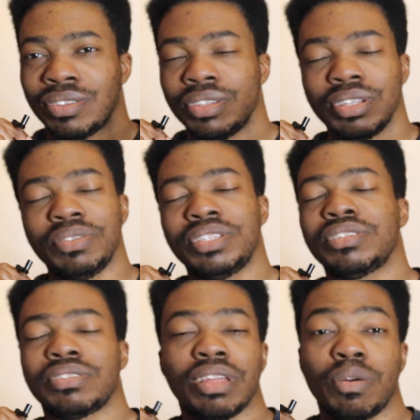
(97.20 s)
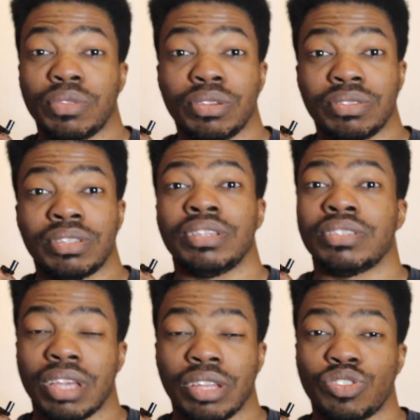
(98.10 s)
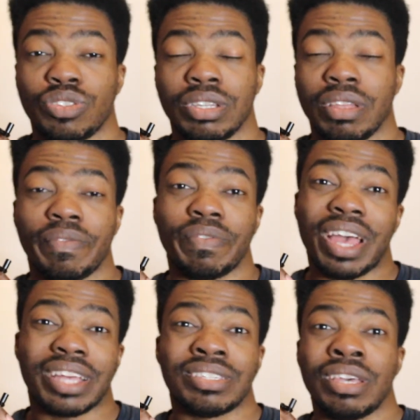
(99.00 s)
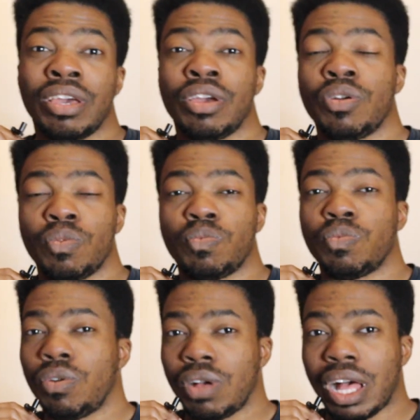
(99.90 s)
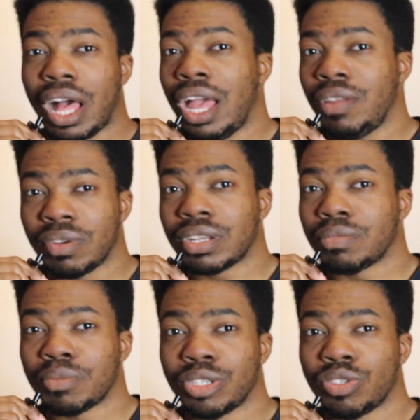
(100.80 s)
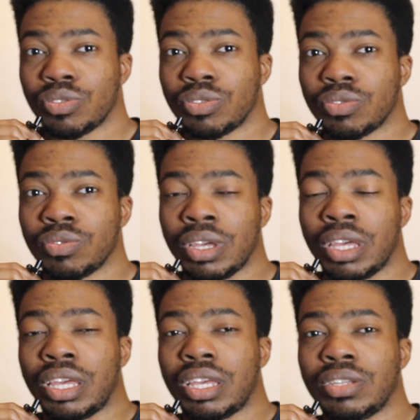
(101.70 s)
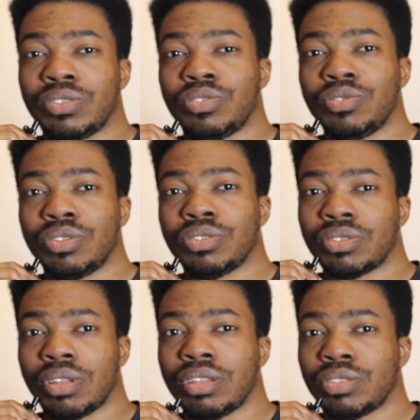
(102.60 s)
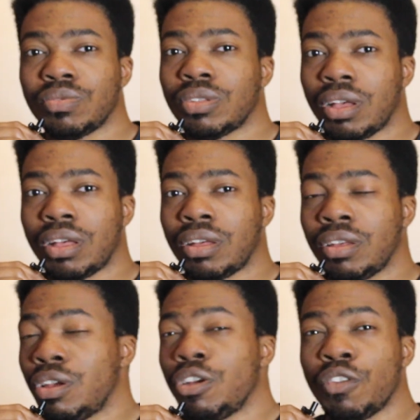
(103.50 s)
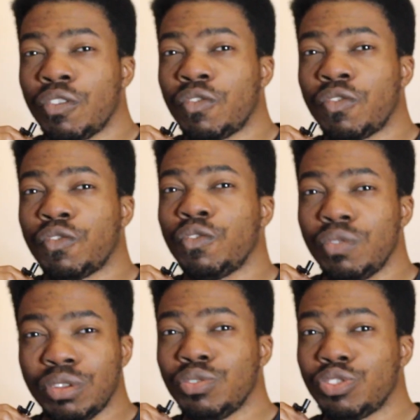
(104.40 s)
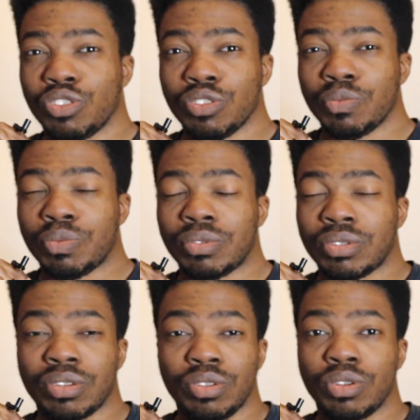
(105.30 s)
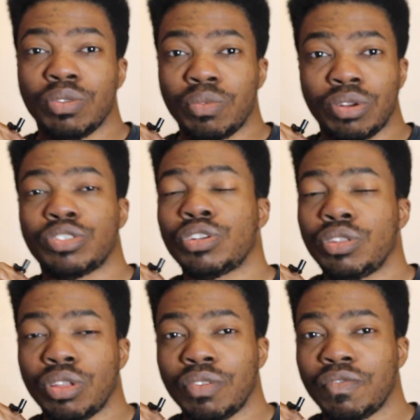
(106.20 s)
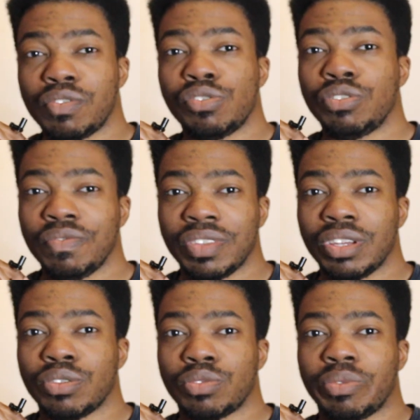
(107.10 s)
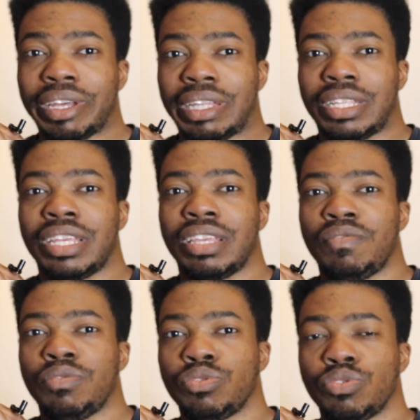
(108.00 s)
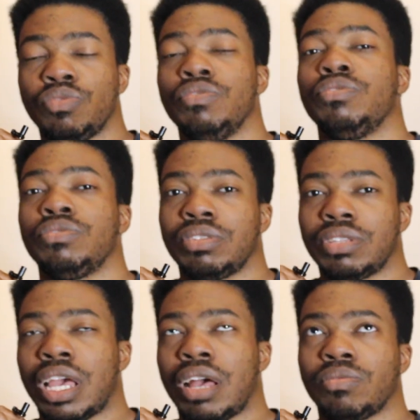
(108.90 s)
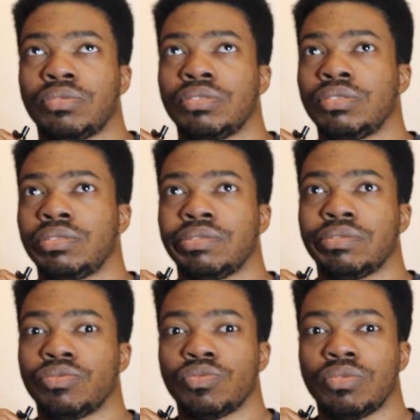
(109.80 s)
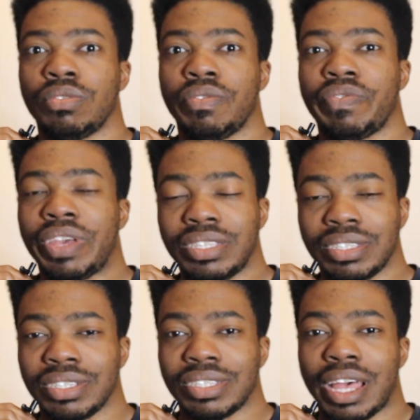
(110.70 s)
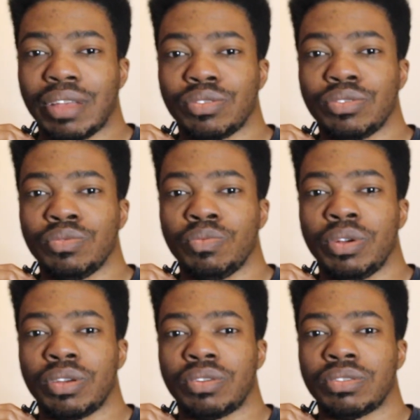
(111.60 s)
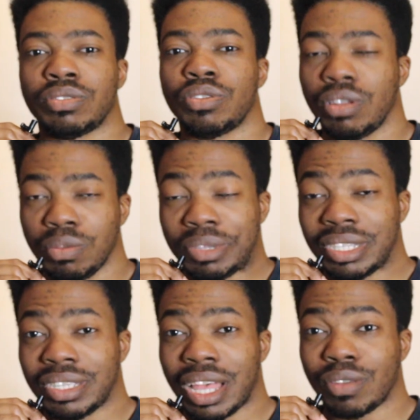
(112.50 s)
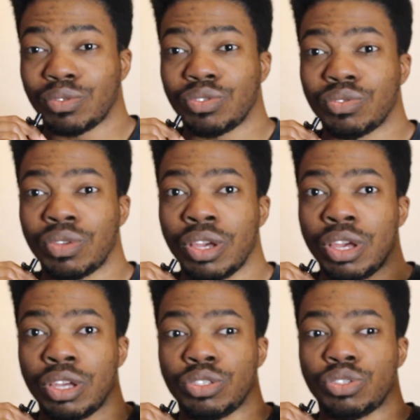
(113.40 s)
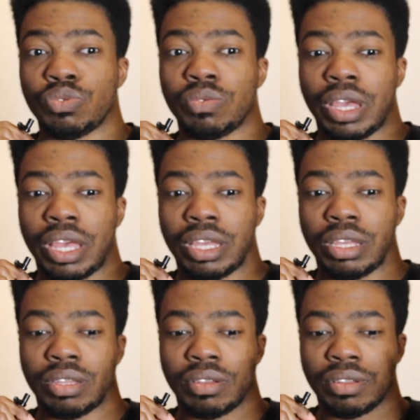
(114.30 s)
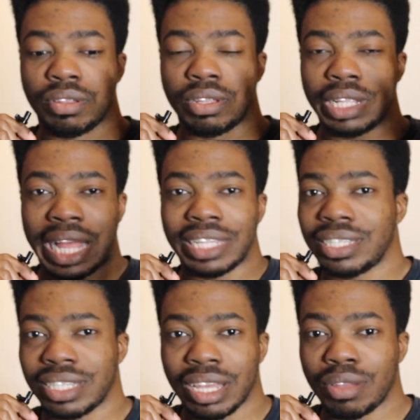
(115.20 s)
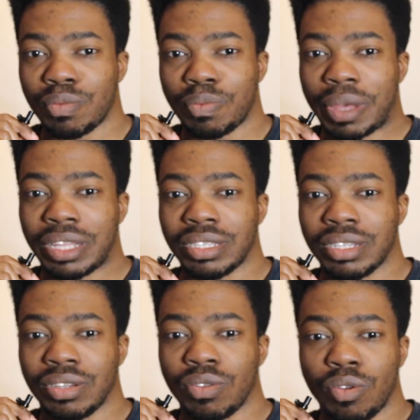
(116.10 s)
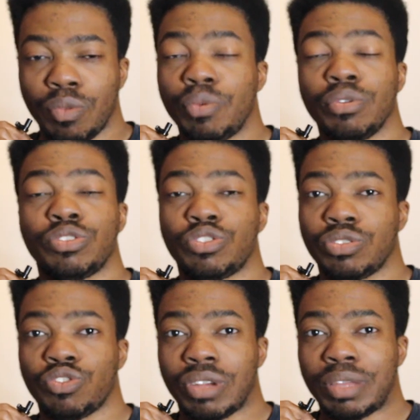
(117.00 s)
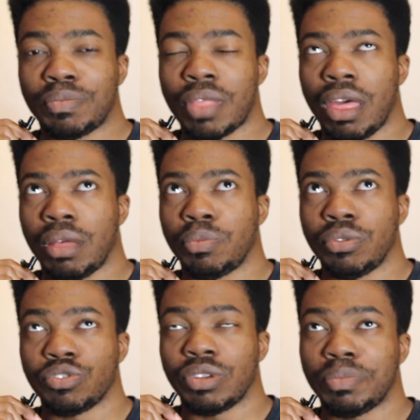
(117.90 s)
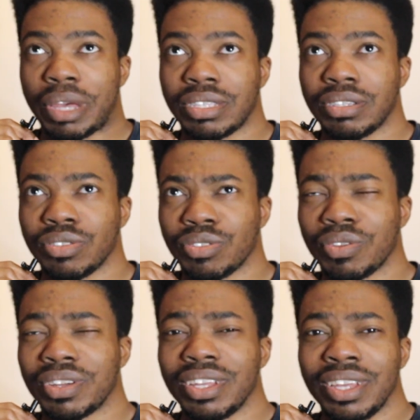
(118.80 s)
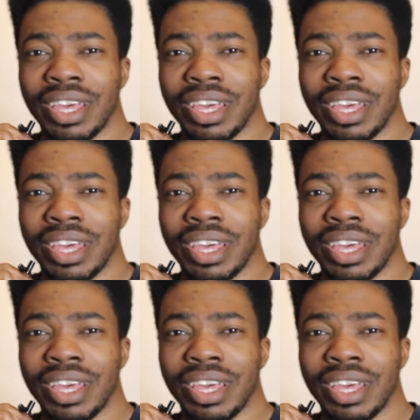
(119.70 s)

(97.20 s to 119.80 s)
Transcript: You don't need to start with those things, actually. In fact, what I recommend you do is you can start doing art through YouTube. So you can watch a lot of YouTube videos where they give you tutorials on how to draw faces, how to work on autonomies, how to do a landscape painting or portrait painting, sorry.